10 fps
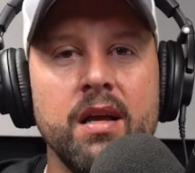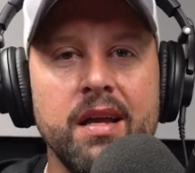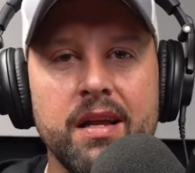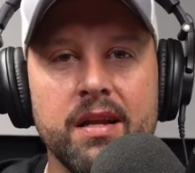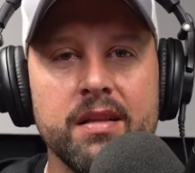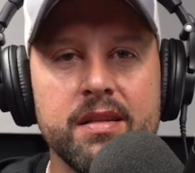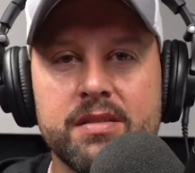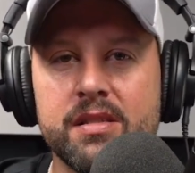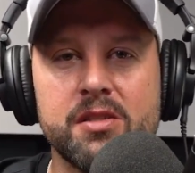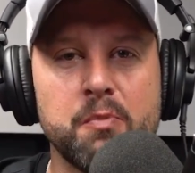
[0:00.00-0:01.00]
You know,
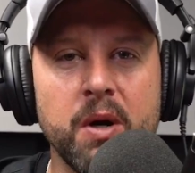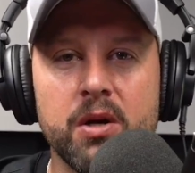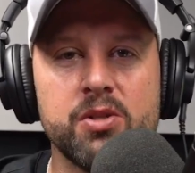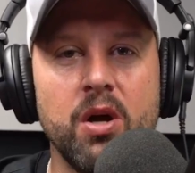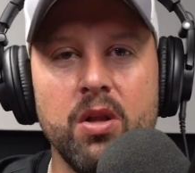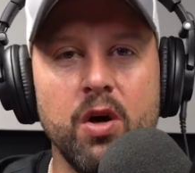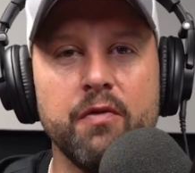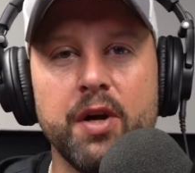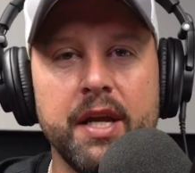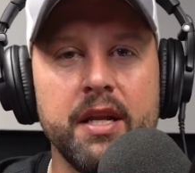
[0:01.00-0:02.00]
this the Spurs all
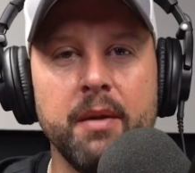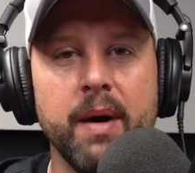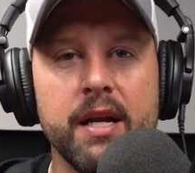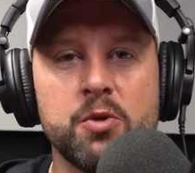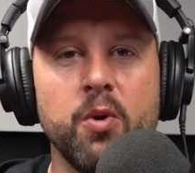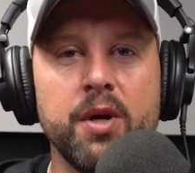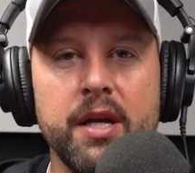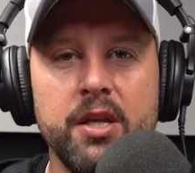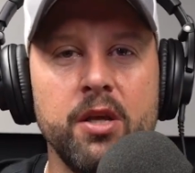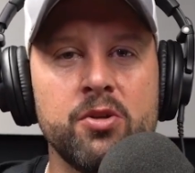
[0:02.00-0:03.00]
over again. You might as well
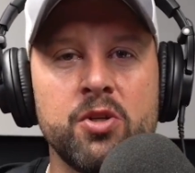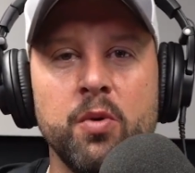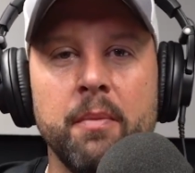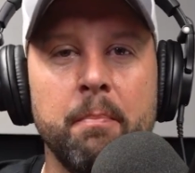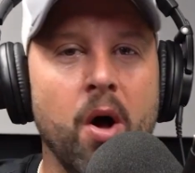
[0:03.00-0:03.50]
get used to it.